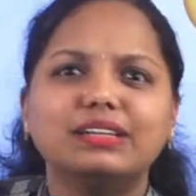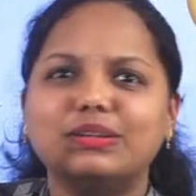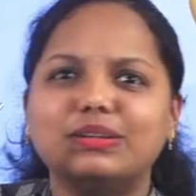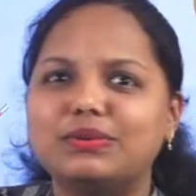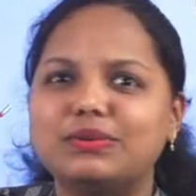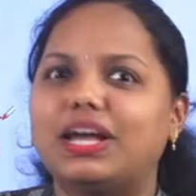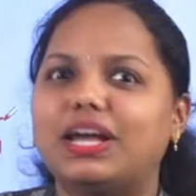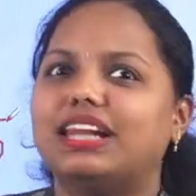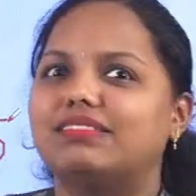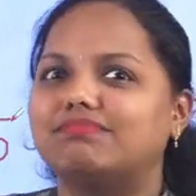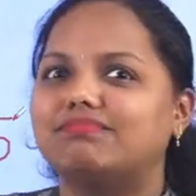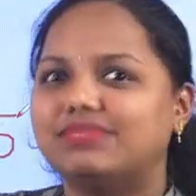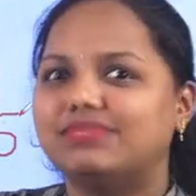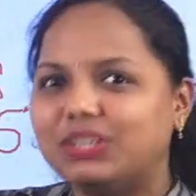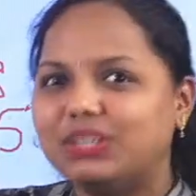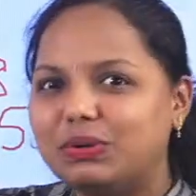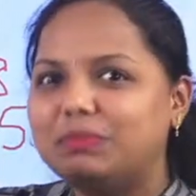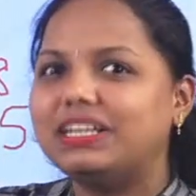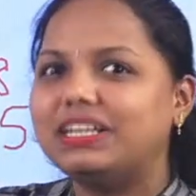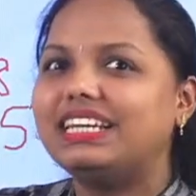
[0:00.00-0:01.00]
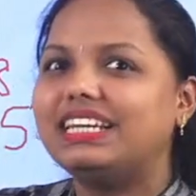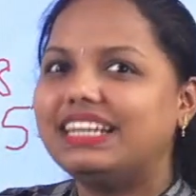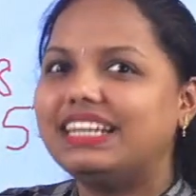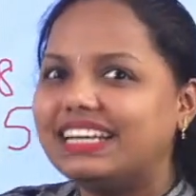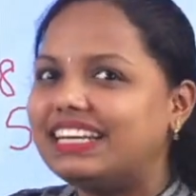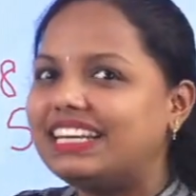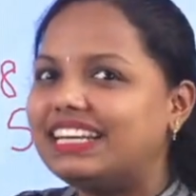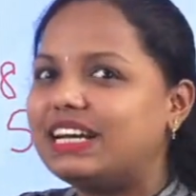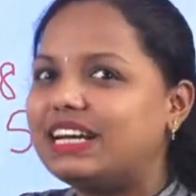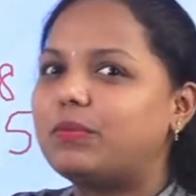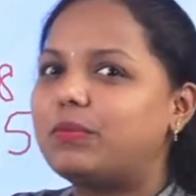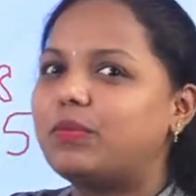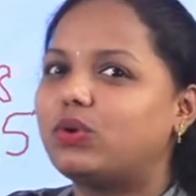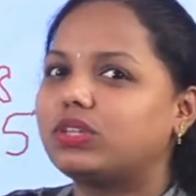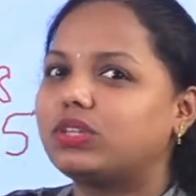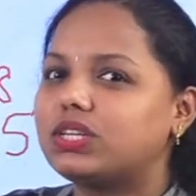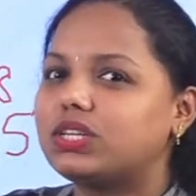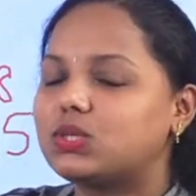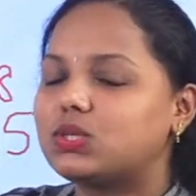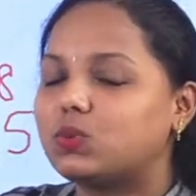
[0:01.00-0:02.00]
Well, you will be learning about
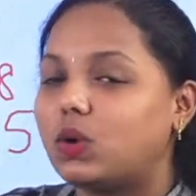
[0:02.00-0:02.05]
this.